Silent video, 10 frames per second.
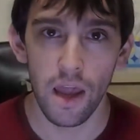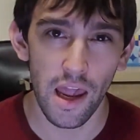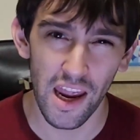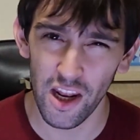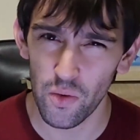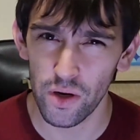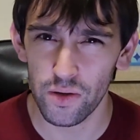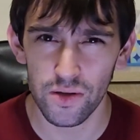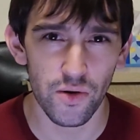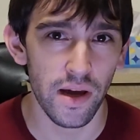Anyone
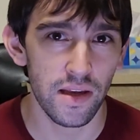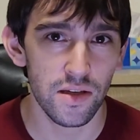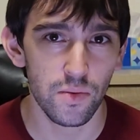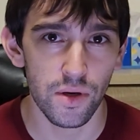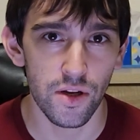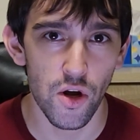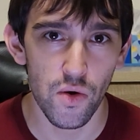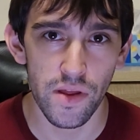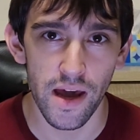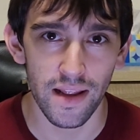who's tried this would know
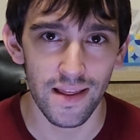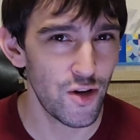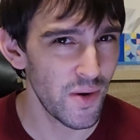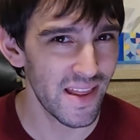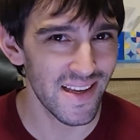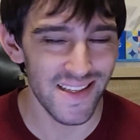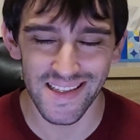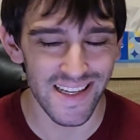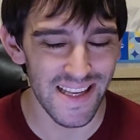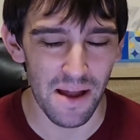that doing this
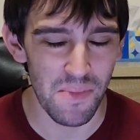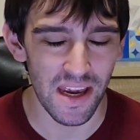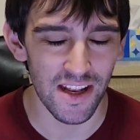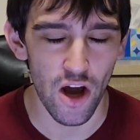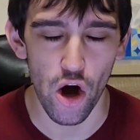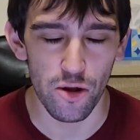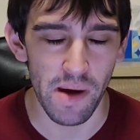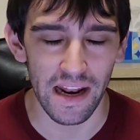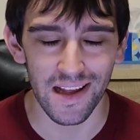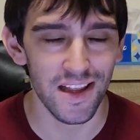does not make it
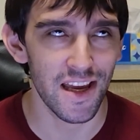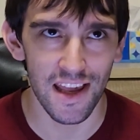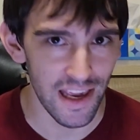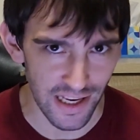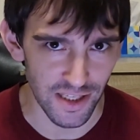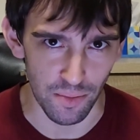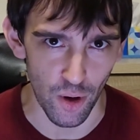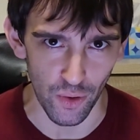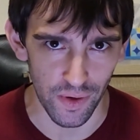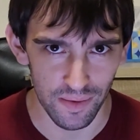automatically easy
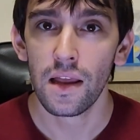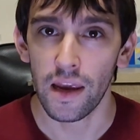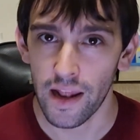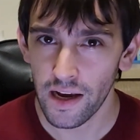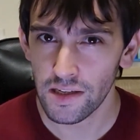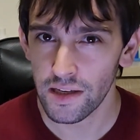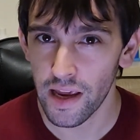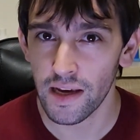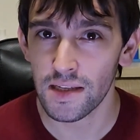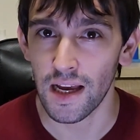mode. It actually
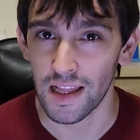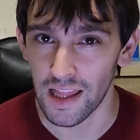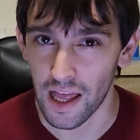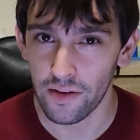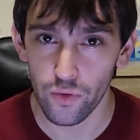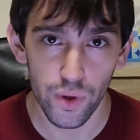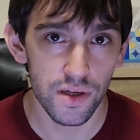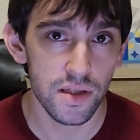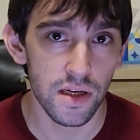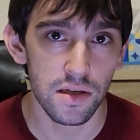takes a lot of real
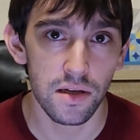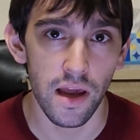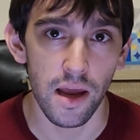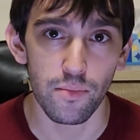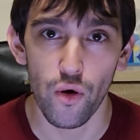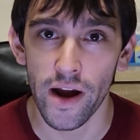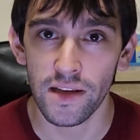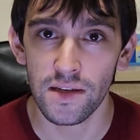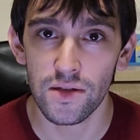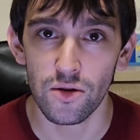skill and
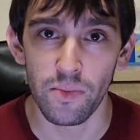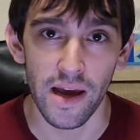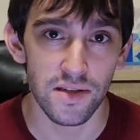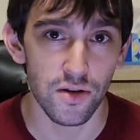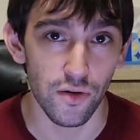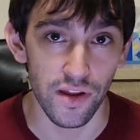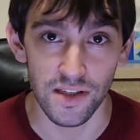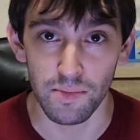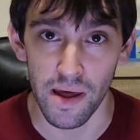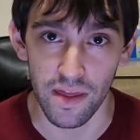practice to master
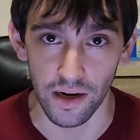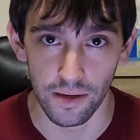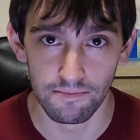this method.